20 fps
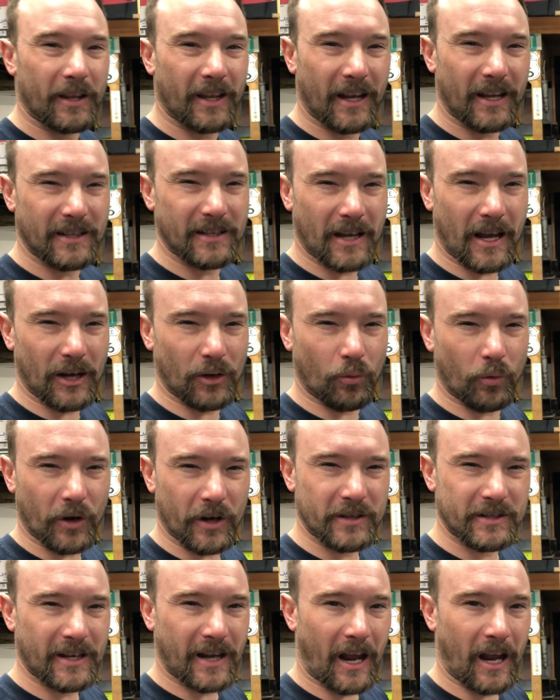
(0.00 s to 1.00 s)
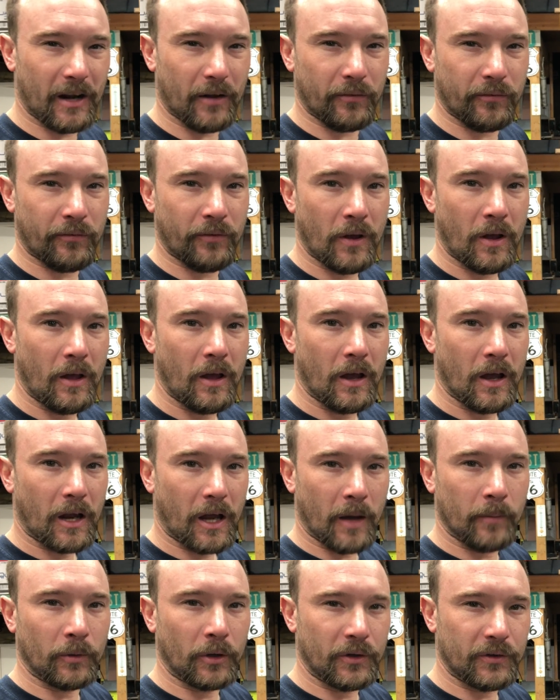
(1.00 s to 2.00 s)
I think it's gotten where it's kind of
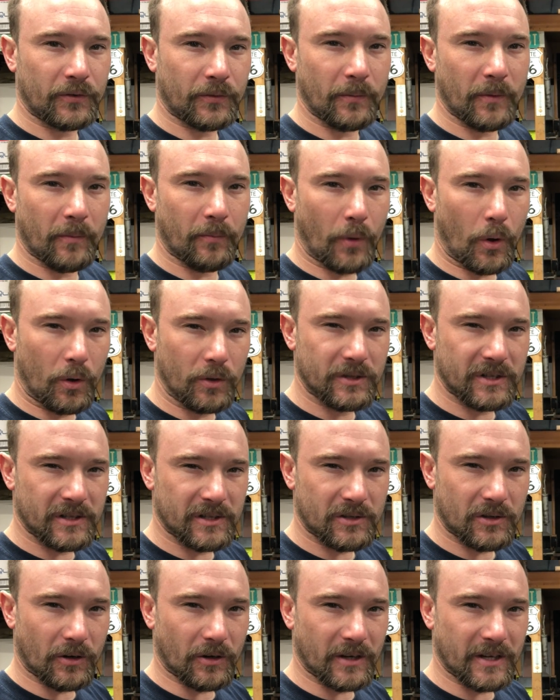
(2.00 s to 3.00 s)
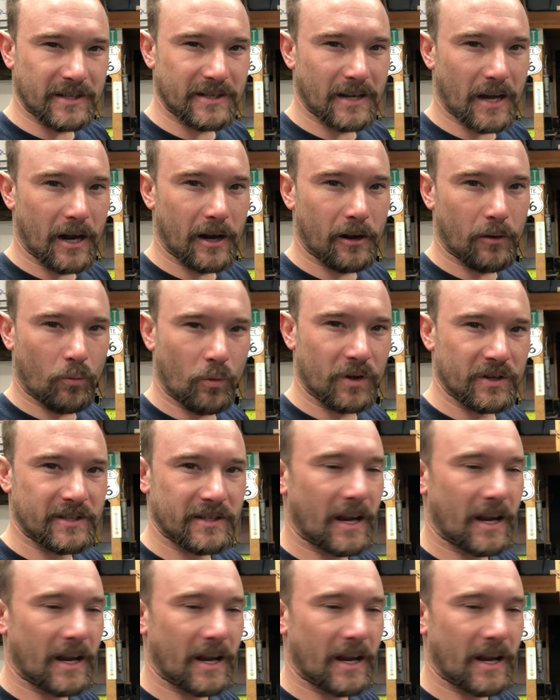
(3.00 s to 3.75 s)
come loose from the bolts and starting to sag on one